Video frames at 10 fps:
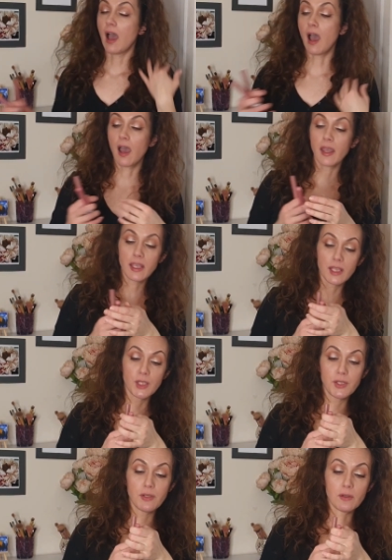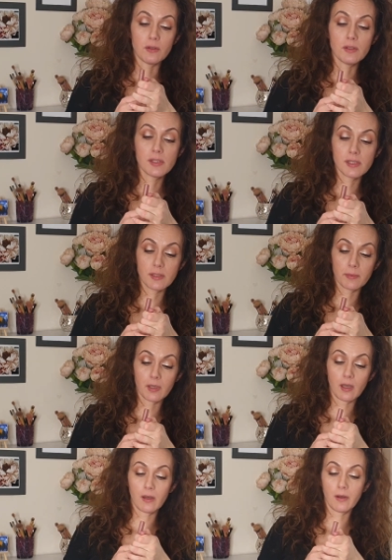I used
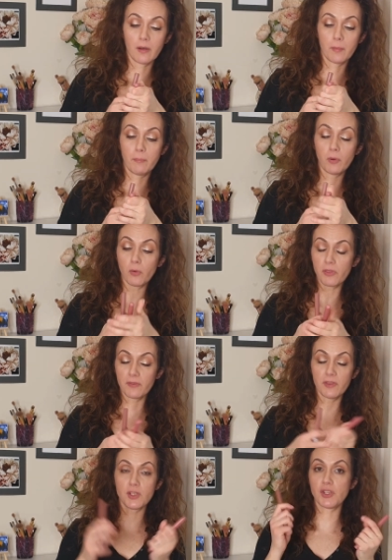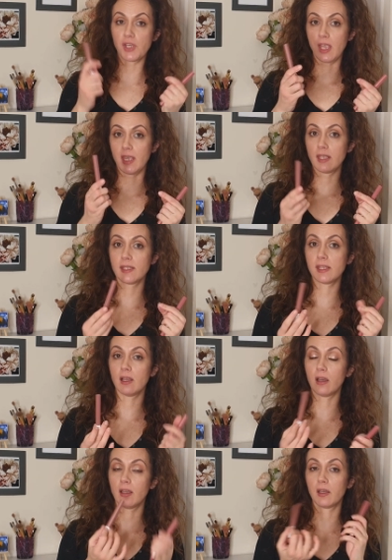both of the shades,
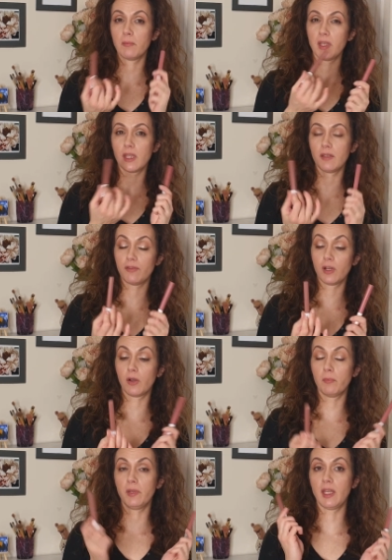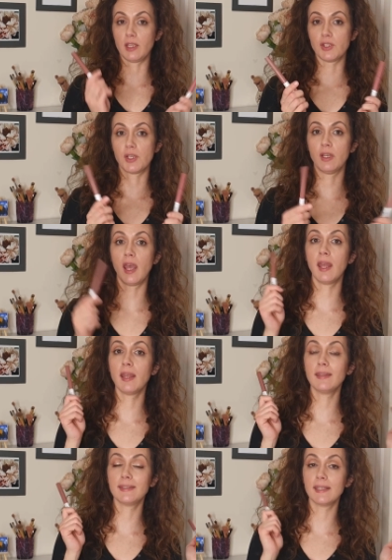like I made a different combination, and
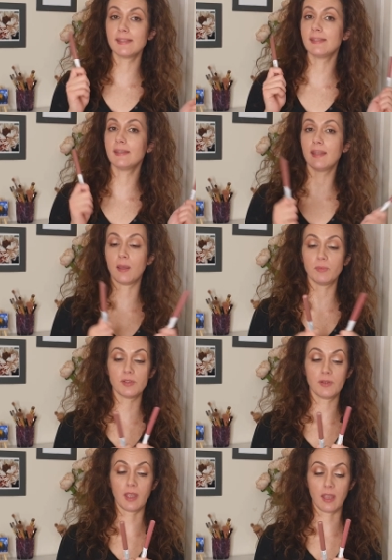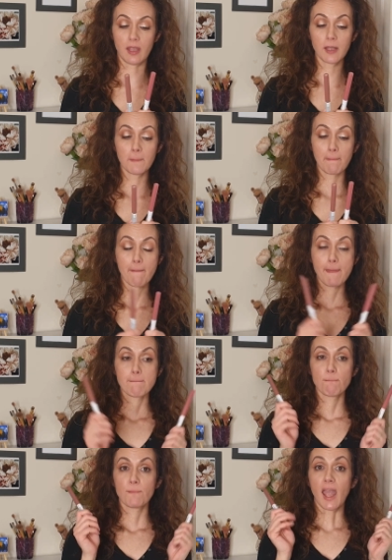I tested them today.
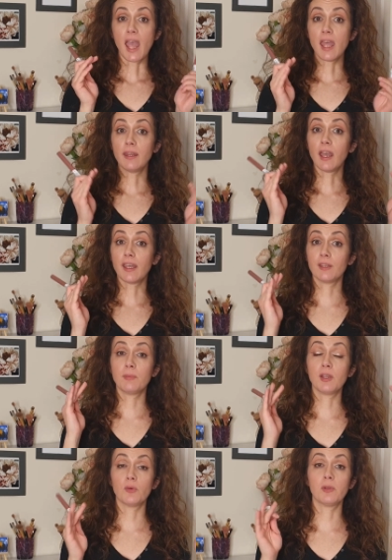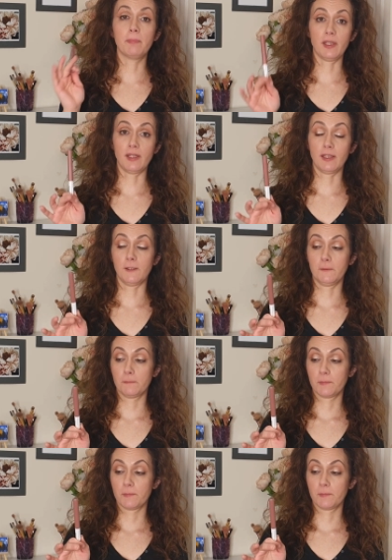And I got my own opinion.